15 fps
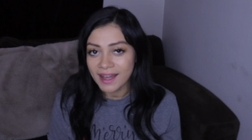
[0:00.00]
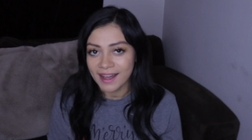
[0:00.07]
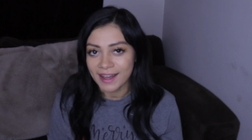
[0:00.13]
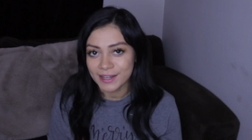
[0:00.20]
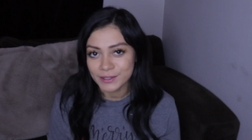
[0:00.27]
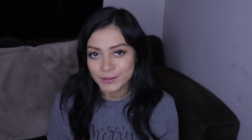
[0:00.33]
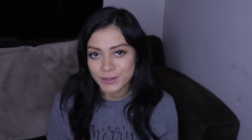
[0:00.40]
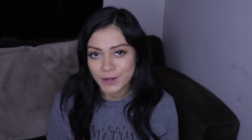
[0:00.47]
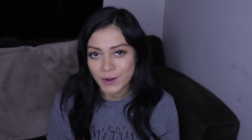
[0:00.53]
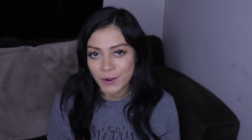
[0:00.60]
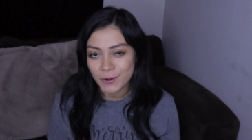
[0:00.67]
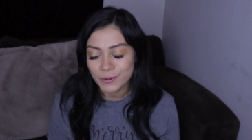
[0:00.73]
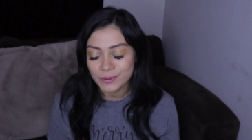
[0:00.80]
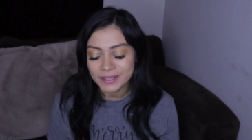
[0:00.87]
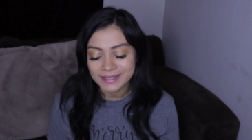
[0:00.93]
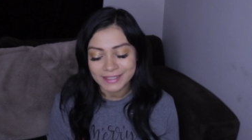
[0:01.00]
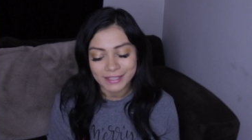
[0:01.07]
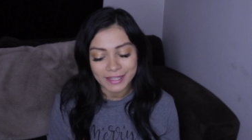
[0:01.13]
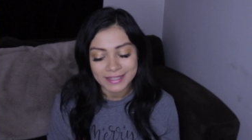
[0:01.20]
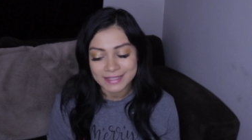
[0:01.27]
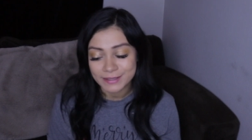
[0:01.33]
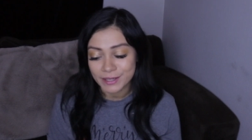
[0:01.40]
I don't know.
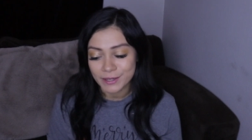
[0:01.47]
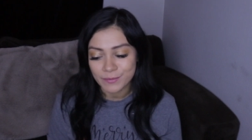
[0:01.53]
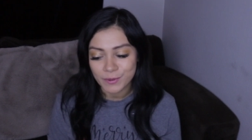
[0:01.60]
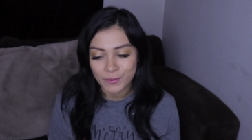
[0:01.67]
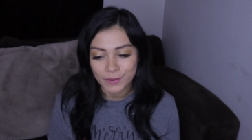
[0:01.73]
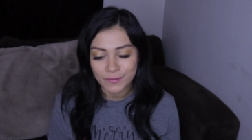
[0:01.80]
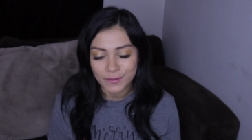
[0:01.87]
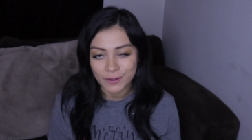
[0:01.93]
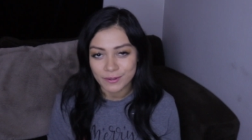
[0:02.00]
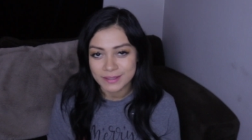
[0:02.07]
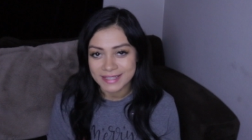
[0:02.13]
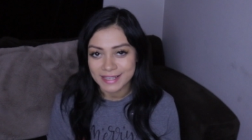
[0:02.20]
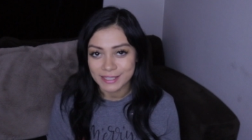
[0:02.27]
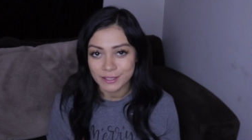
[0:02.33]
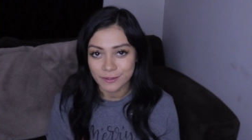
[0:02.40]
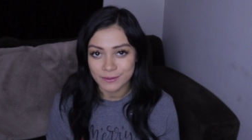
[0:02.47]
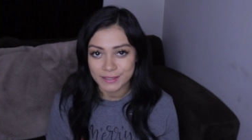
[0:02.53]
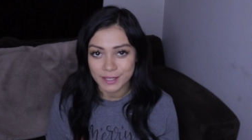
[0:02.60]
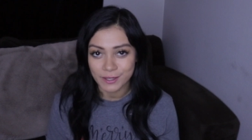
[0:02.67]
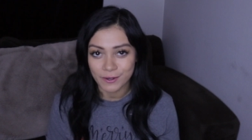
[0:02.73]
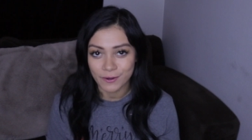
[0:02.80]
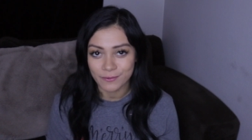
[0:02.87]
It's gonna be one of those like use
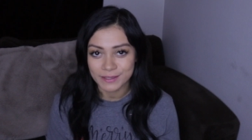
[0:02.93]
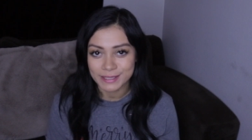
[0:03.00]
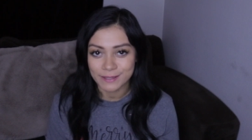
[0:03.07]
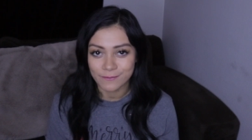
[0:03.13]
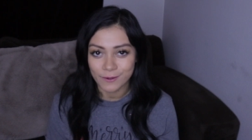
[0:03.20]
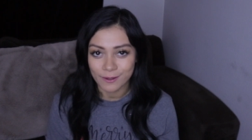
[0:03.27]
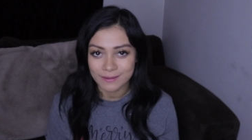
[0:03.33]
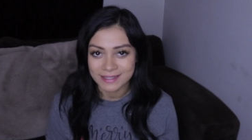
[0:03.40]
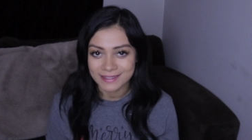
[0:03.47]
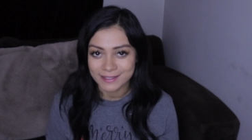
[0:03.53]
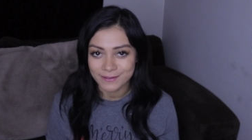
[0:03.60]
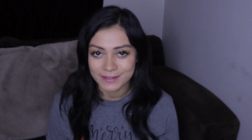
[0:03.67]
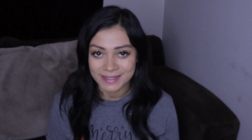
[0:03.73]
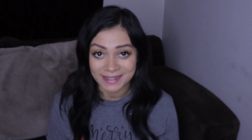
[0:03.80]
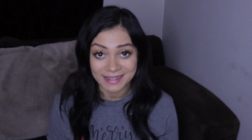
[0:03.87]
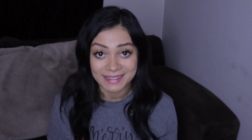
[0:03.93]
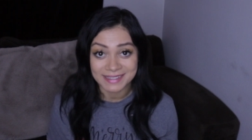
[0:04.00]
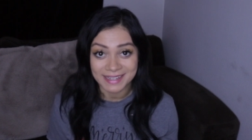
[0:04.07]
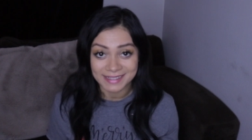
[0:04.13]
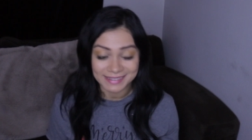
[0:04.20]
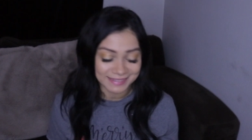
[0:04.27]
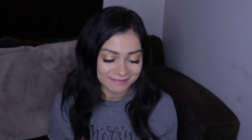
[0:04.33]
at your own risk if you have sensitive skin, because
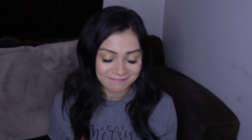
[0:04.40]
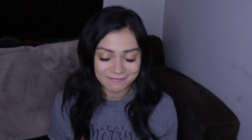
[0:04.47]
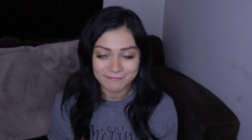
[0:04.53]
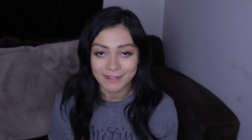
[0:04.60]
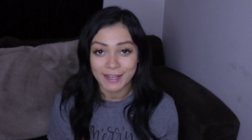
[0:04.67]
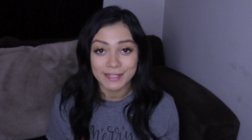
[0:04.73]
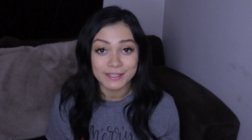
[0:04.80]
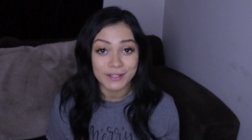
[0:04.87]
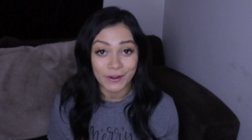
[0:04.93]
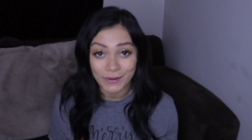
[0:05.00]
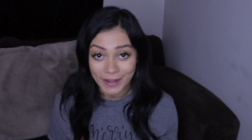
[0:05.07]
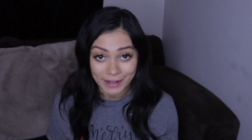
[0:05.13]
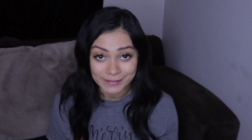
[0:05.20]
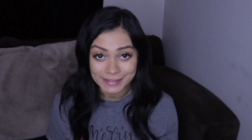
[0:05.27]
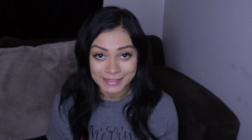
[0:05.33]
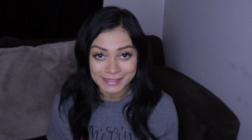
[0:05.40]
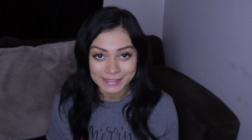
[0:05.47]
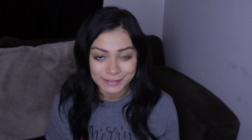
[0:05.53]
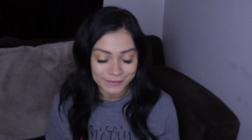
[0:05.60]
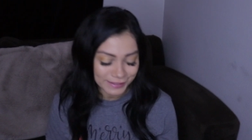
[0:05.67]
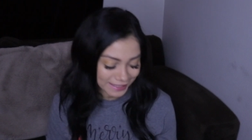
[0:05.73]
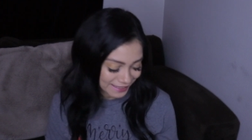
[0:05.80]
I don't have
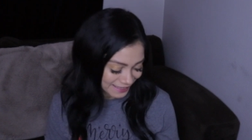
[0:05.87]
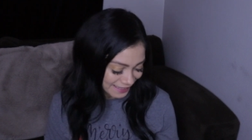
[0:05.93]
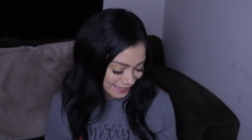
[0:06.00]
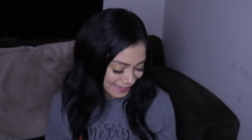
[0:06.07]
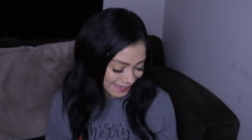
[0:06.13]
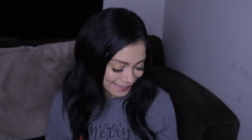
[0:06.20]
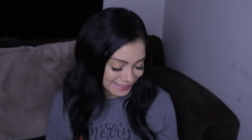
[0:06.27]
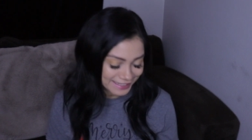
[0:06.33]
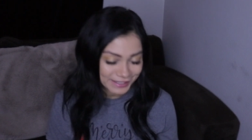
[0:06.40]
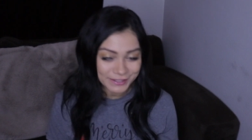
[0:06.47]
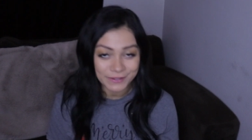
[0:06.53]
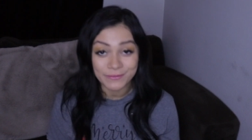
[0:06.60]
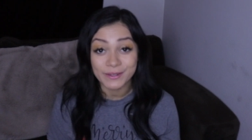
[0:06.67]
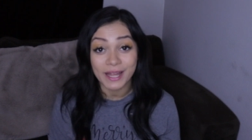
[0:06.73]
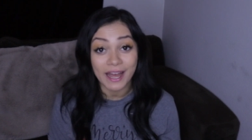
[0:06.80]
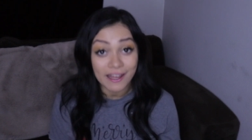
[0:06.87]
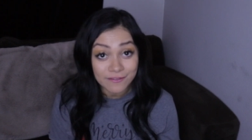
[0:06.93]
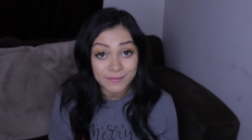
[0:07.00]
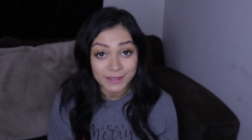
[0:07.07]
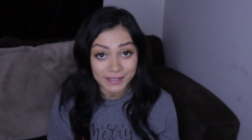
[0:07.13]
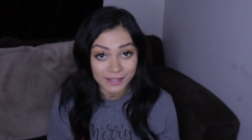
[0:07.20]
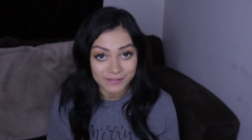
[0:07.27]
sensitive skin and I can't tell you, but
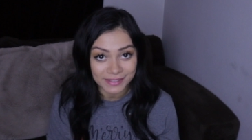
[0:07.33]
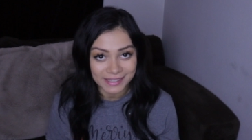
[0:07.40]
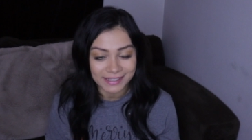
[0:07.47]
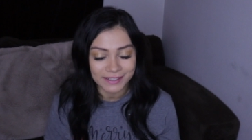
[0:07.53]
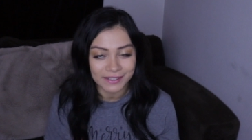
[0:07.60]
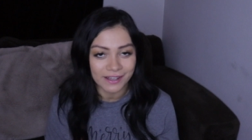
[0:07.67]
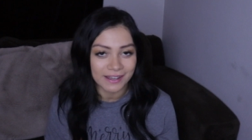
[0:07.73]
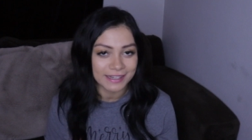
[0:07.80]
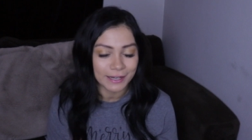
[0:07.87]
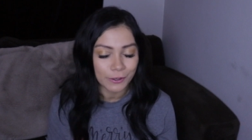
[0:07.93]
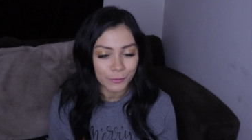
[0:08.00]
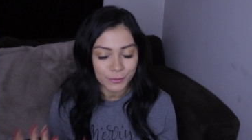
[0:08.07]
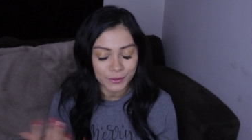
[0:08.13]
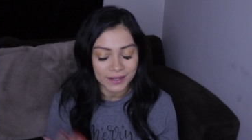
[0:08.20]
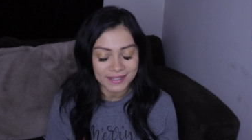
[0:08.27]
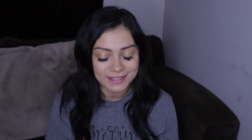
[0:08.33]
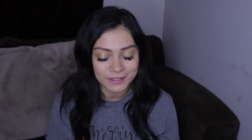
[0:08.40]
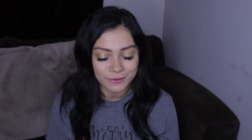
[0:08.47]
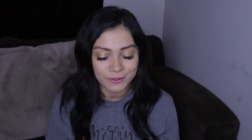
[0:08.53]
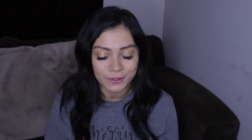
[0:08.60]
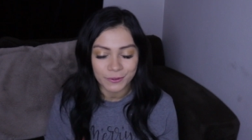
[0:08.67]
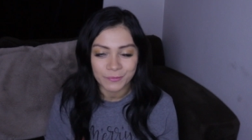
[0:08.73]
I've been loving it a lot and I hope you guys
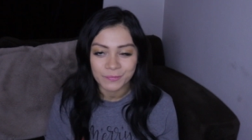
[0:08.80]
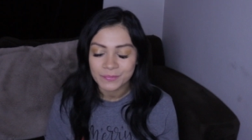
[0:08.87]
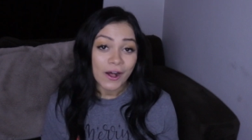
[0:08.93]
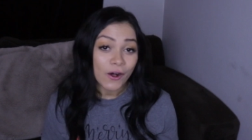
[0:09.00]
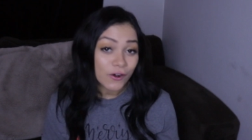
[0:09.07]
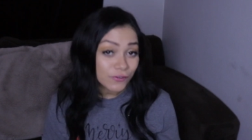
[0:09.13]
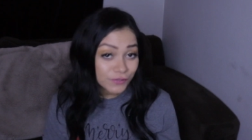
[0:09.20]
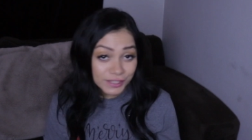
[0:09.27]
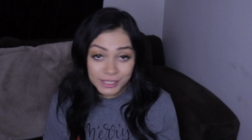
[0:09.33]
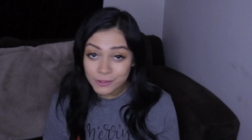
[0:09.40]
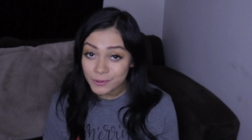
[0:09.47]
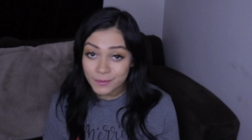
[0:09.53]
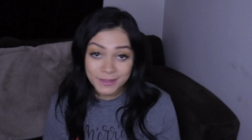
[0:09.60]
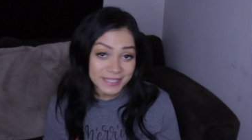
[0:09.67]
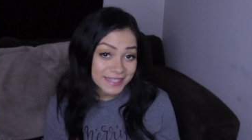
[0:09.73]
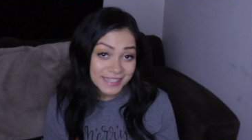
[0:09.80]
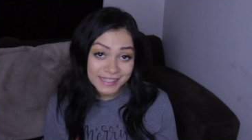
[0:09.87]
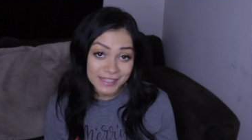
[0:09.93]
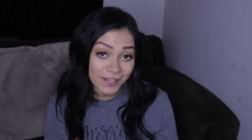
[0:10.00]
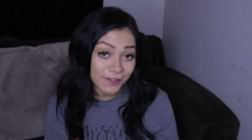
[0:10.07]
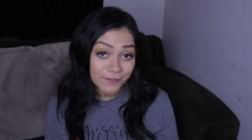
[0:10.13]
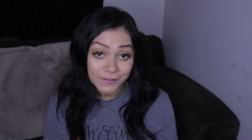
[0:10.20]
do too. Hopefully you will be seeing
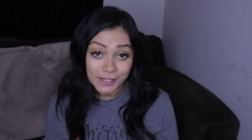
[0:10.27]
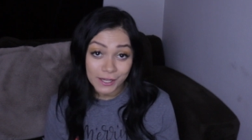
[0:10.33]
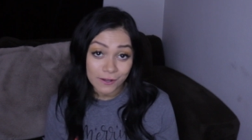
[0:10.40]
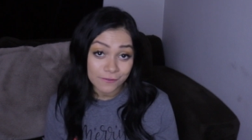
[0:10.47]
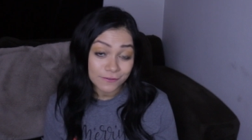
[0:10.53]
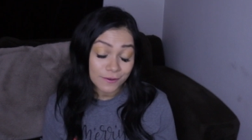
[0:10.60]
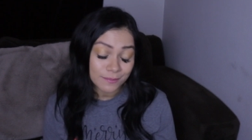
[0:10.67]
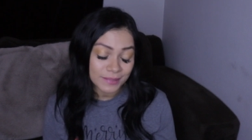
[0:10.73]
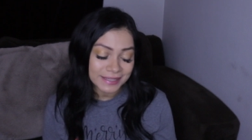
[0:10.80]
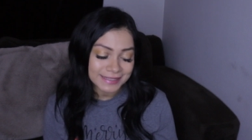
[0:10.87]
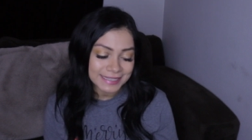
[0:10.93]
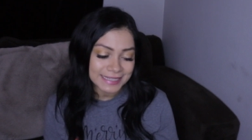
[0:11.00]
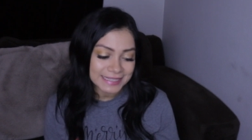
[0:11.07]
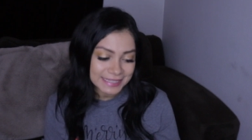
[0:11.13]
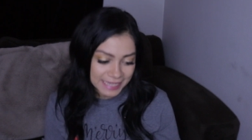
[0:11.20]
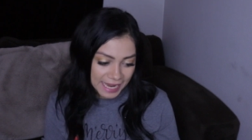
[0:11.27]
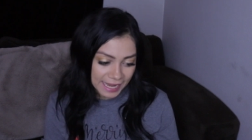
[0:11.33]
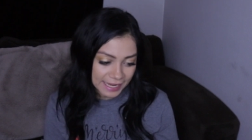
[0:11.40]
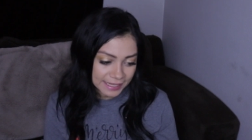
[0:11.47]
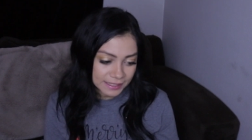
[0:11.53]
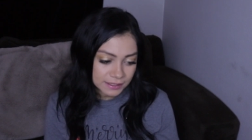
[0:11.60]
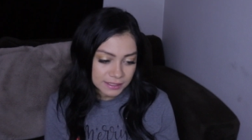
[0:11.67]
another video from me
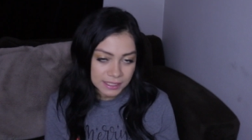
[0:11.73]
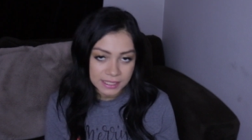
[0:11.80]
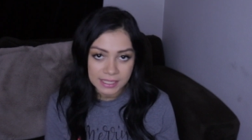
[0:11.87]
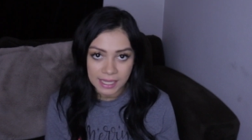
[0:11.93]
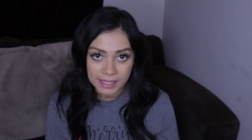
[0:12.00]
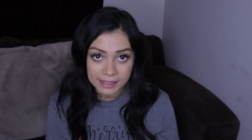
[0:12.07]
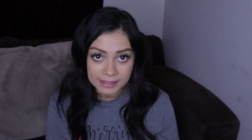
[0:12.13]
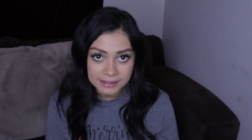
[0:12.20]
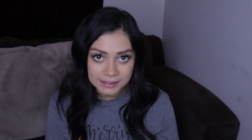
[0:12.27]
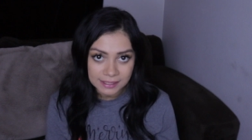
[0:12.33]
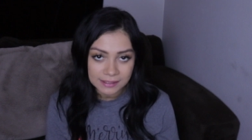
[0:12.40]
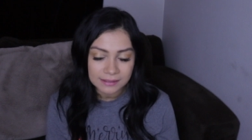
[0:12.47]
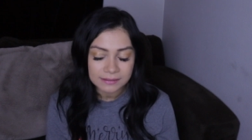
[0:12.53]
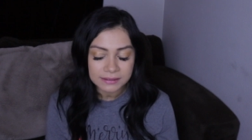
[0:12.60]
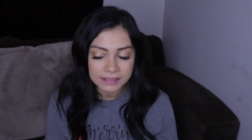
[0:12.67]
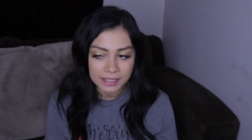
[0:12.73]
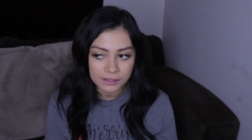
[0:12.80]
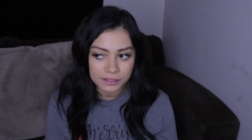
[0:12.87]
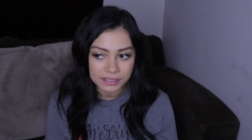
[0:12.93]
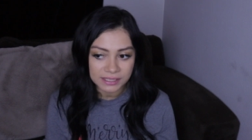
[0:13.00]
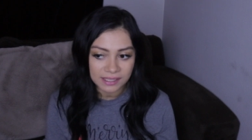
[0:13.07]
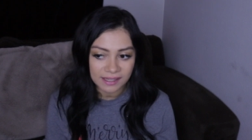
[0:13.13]
today, tonight.
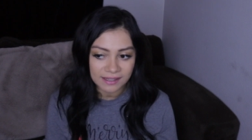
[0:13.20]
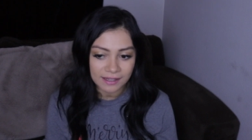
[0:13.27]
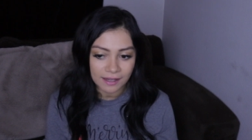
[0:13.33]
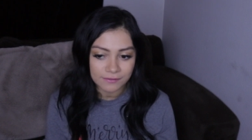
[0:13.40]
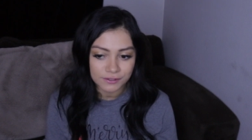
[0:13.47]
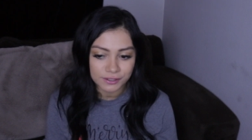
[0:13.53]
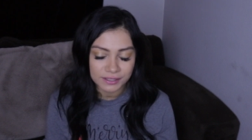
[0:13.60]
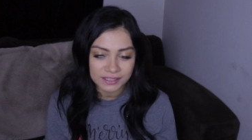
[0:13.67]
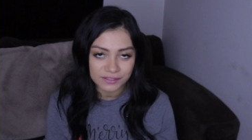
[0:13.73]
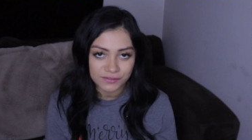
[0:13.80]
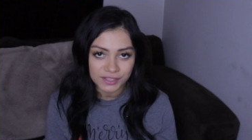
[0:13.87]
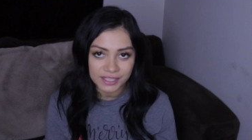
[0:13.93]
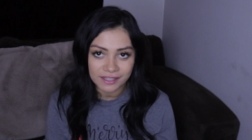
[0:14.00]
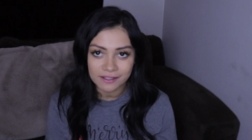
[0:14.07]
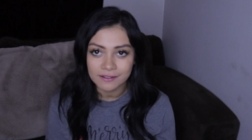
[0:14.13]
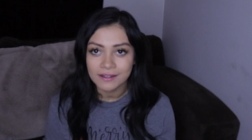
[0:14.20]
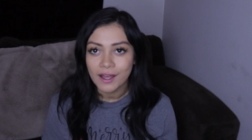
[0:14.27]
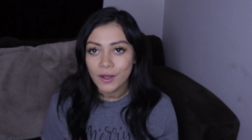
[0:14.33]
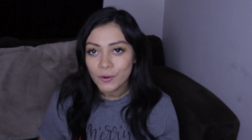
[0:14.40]
later tonight after this video